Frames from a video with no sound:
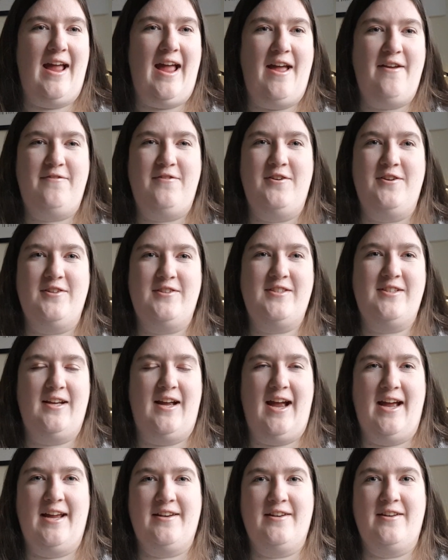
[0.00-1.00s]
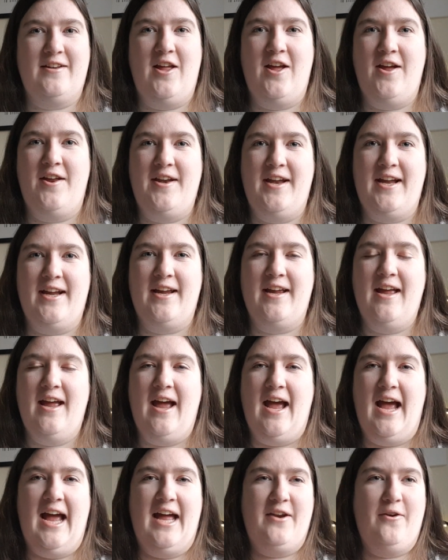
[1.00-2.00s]
effort and learning
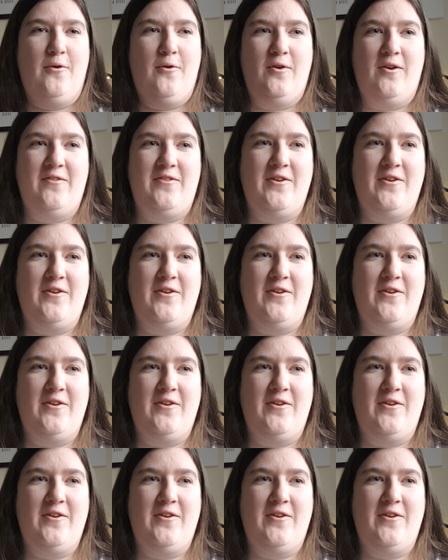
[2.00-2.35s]
and all